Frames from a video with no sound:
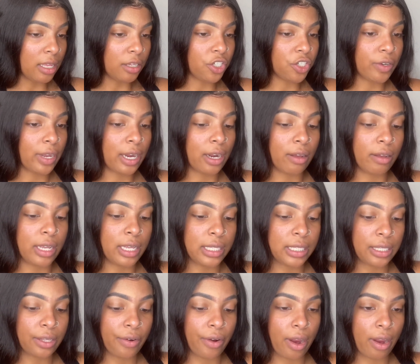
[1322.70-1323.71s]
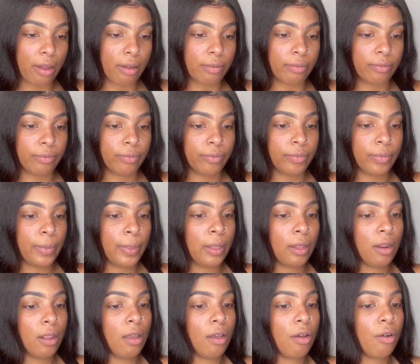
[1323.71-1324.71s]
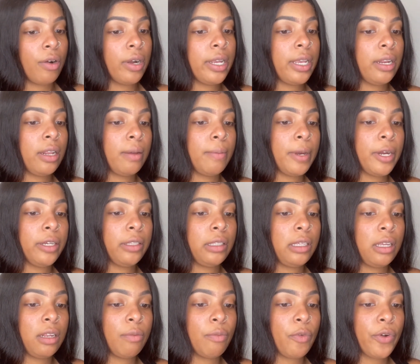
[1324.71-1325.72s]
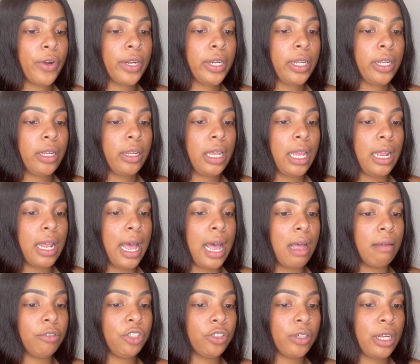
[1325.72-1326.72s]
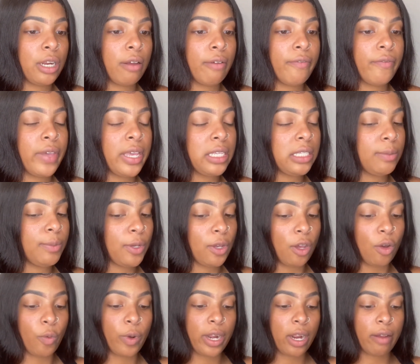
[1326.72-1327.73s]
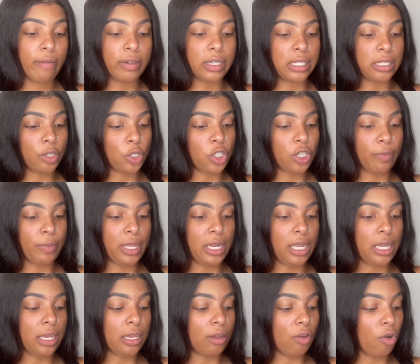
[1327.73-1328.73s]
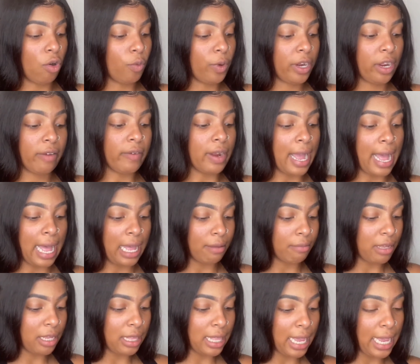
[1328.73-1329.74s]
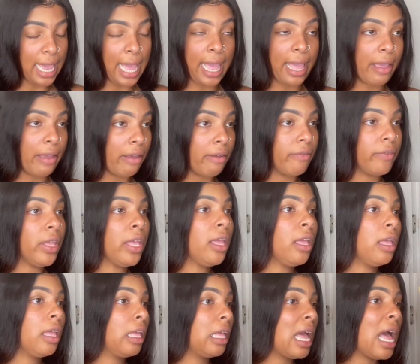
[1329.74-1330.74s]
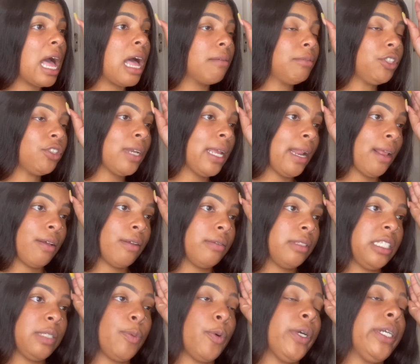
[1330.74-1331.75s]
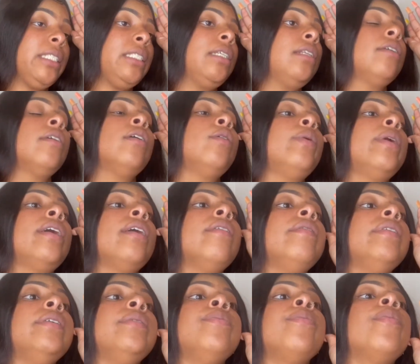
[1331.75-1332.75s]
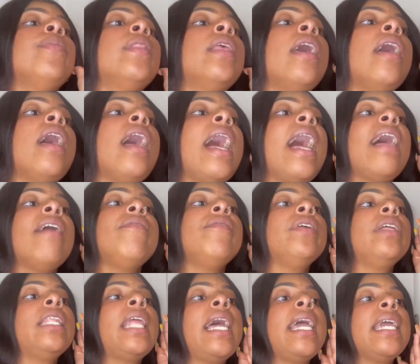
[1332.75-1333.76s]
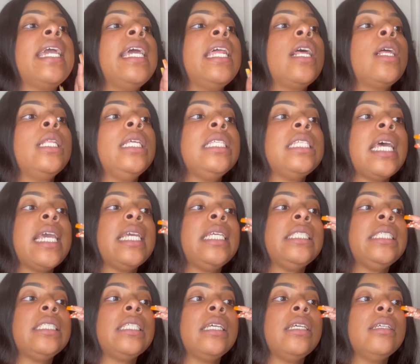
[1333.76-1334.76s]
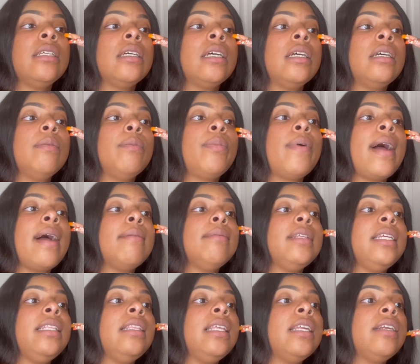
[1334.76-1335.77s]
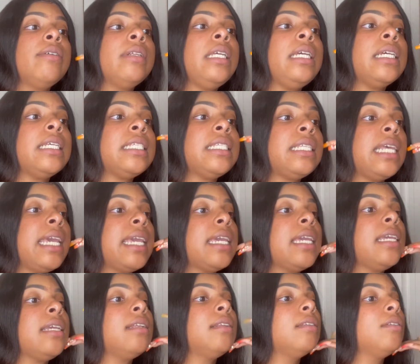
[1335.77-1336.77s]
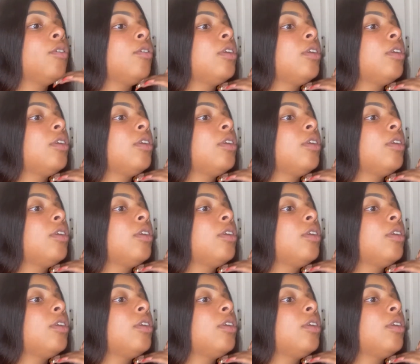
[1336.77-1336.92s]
straight on Instagram, or get up early in the morning and hop straight on Facebook or whatever social media or whatever hobby they have, hop straight on Sports Center or whatever, I feel like it only takes probably literally a second or